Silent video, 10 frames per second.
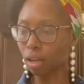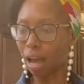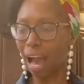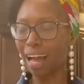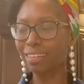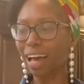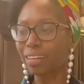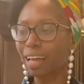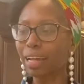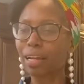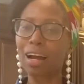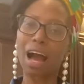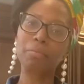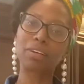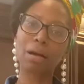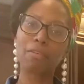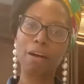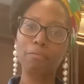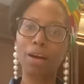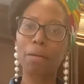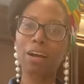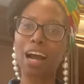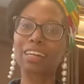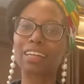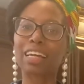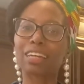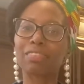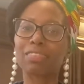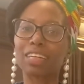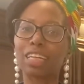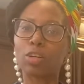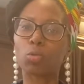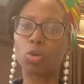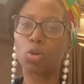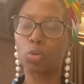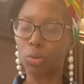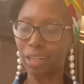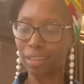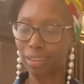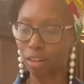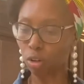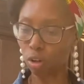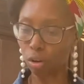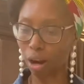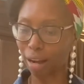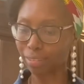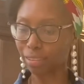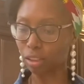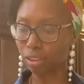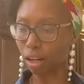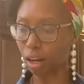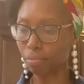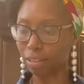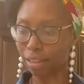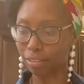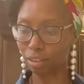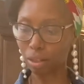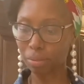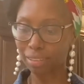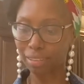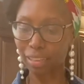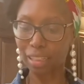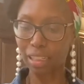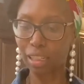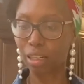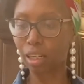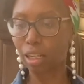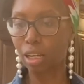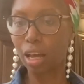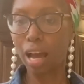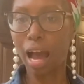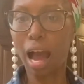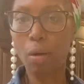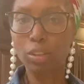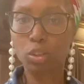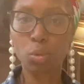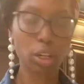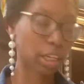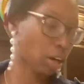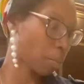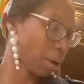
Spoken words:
kind of like equal with the Clorox and this. So let me see how it's working on my